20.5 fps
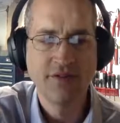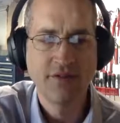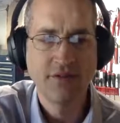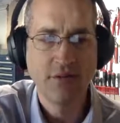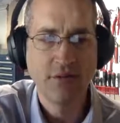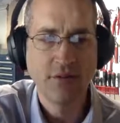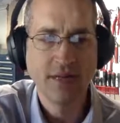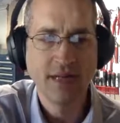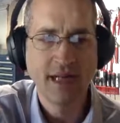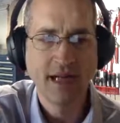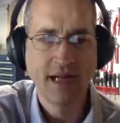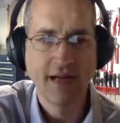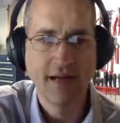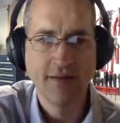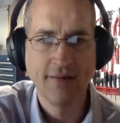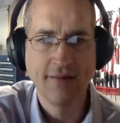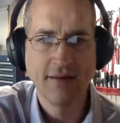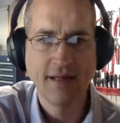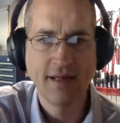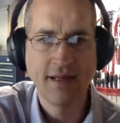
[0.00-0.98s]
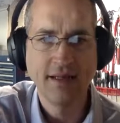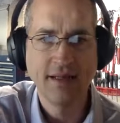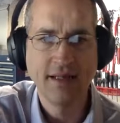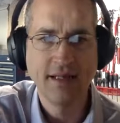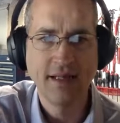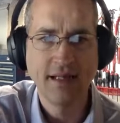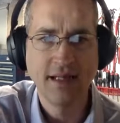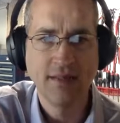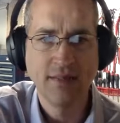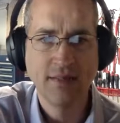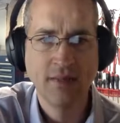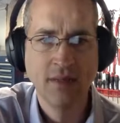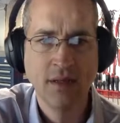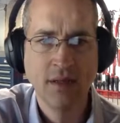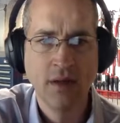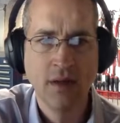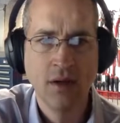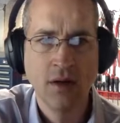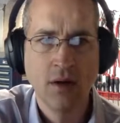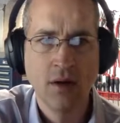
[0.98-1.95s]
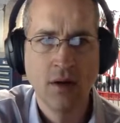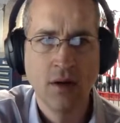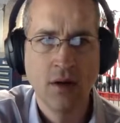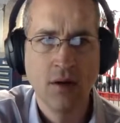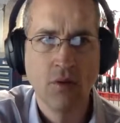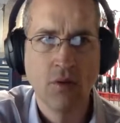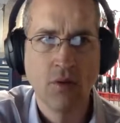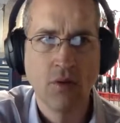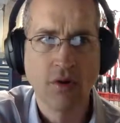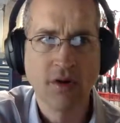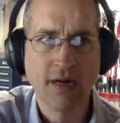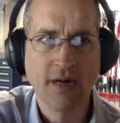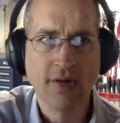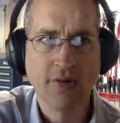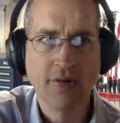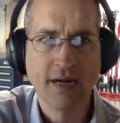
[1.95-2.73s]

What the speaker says: So we have a team working